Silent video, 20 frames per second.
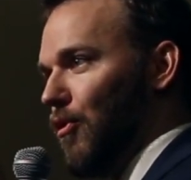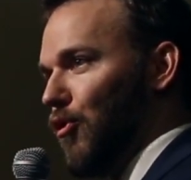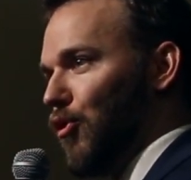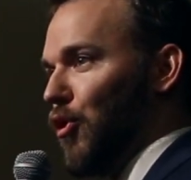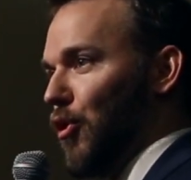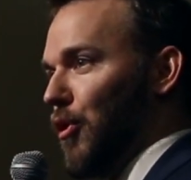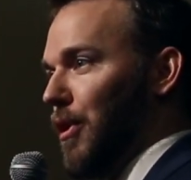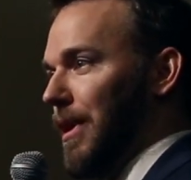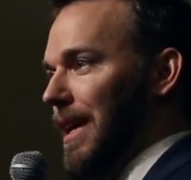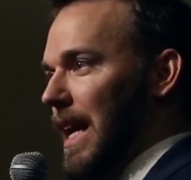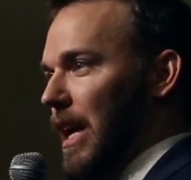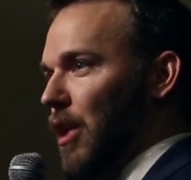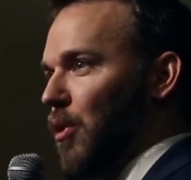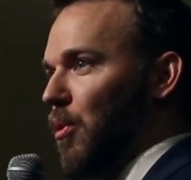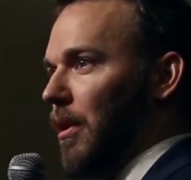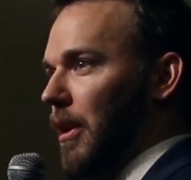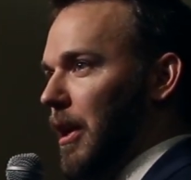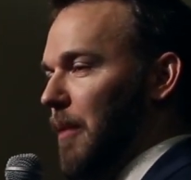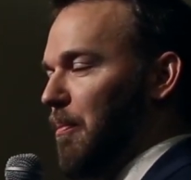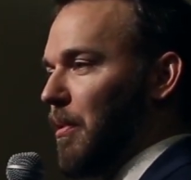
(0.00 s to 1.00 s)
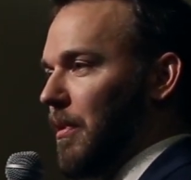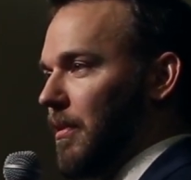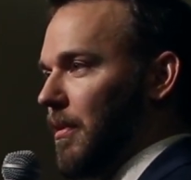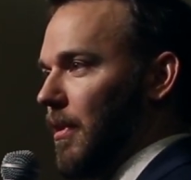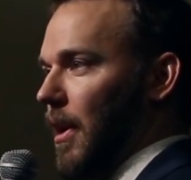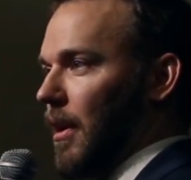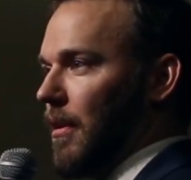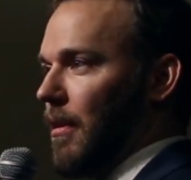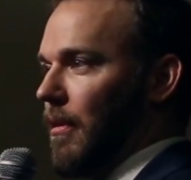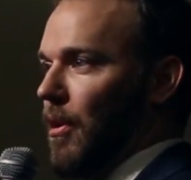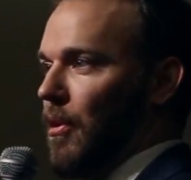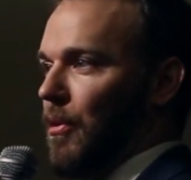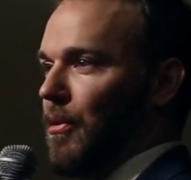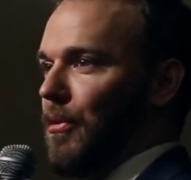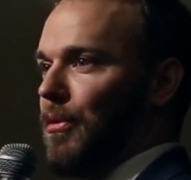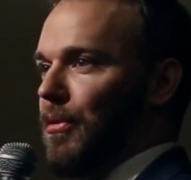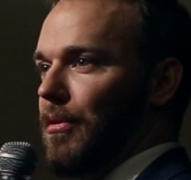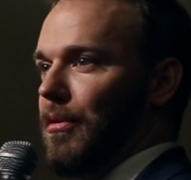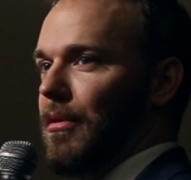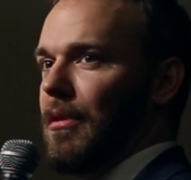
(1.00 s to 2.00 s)
should equally protect
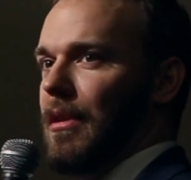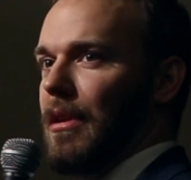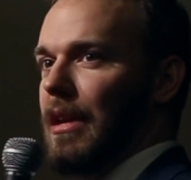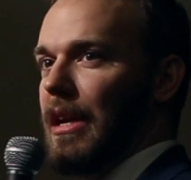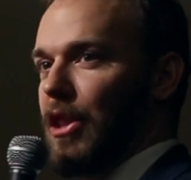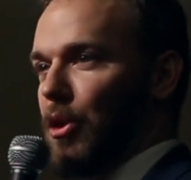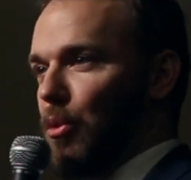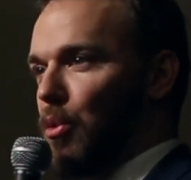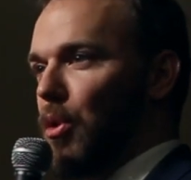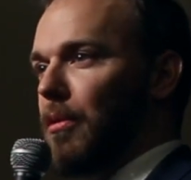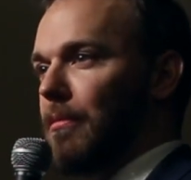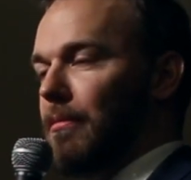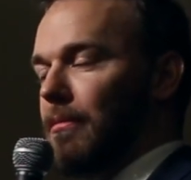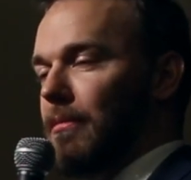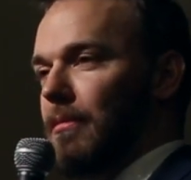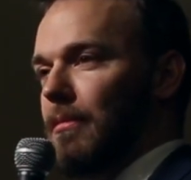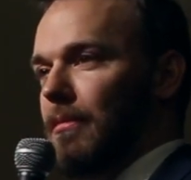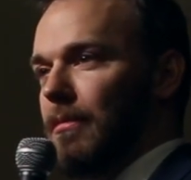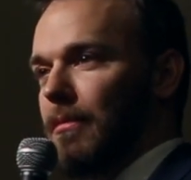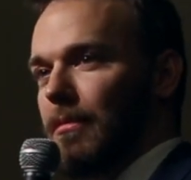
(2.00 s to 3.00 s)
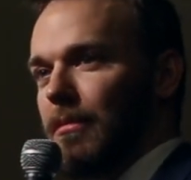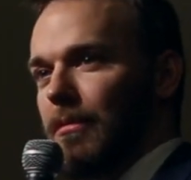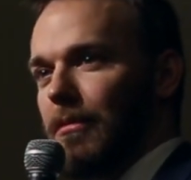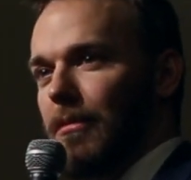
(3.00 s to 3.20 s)
those in the womb,